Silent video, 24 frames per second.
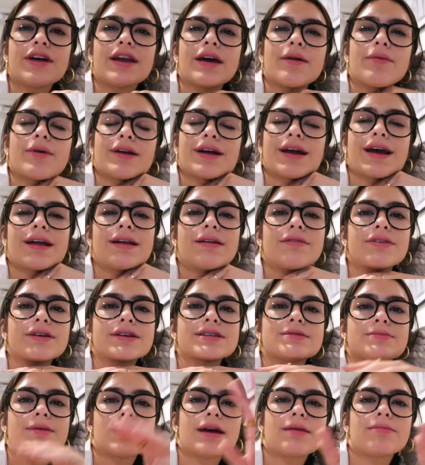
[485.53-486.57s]
and I want to kind of
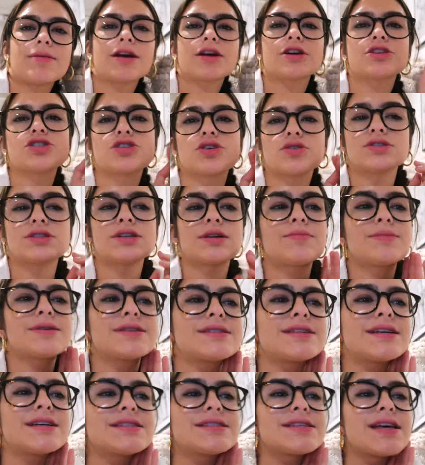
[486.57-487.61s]
expand my consulting
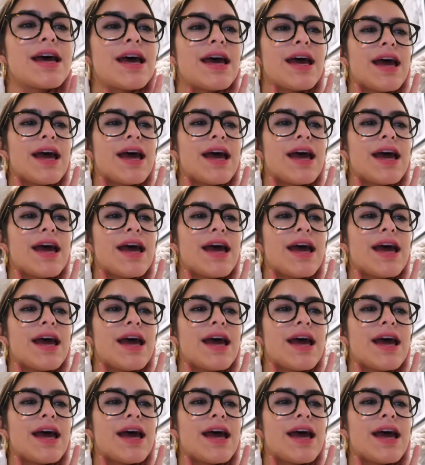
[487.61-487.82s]
business.